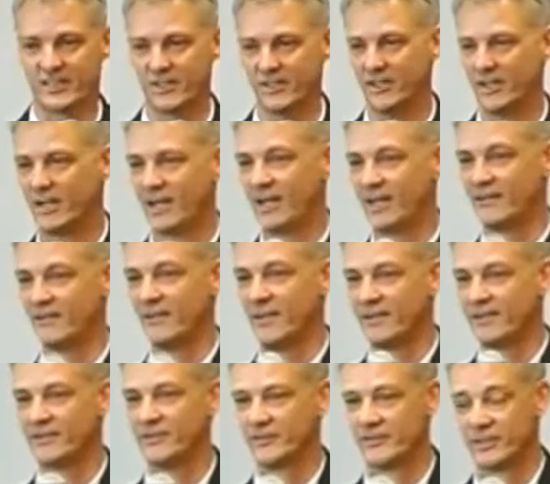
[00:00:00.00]
and you have
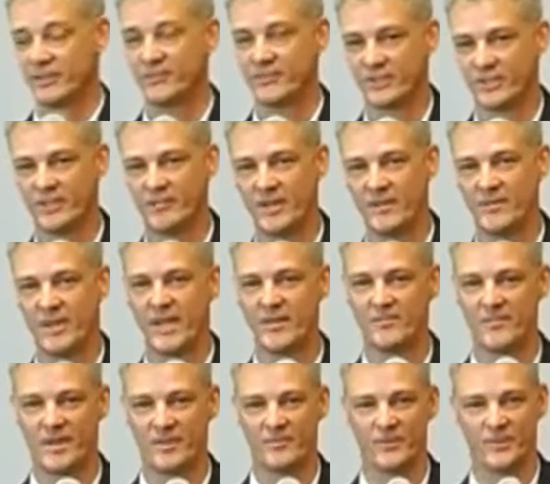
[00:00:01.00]
some
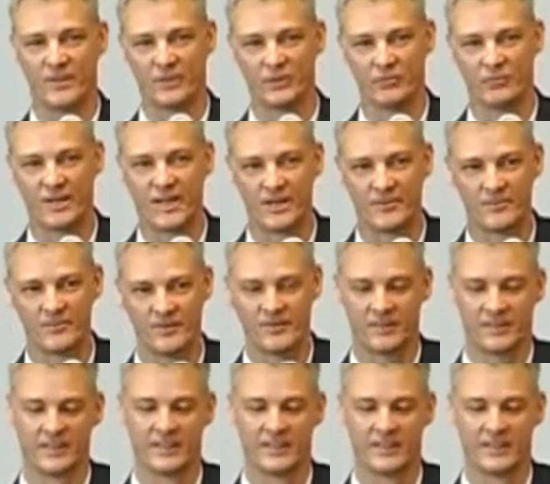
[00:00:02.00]
in-memory or RAM.